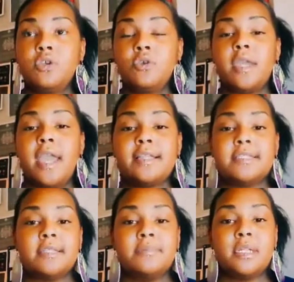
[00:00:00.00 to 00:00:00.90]
create
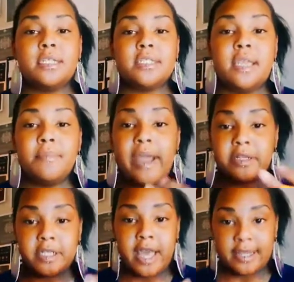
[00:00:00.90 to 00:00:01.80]
stability and
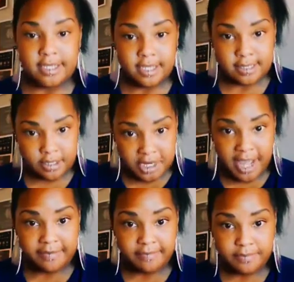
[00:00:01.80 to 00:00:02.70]
practicality in their
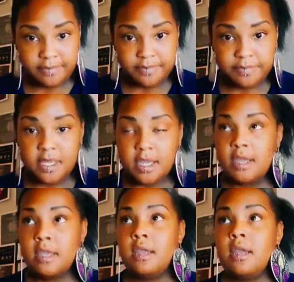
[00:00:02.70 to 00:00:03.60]
life.
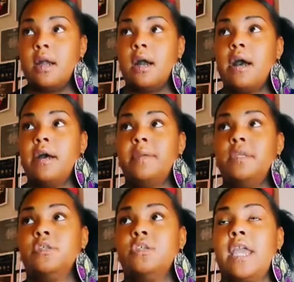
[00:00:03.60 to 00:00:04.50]

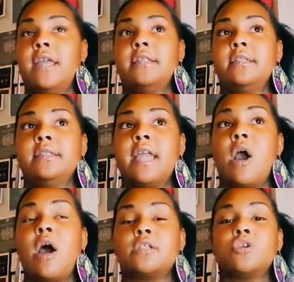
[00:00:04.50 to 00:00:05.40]
And they
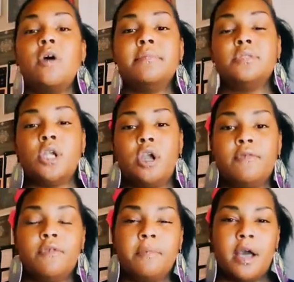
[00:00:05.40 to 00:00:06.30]
also observe
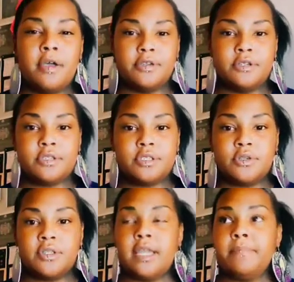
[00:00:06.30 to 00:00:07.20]
from others. So they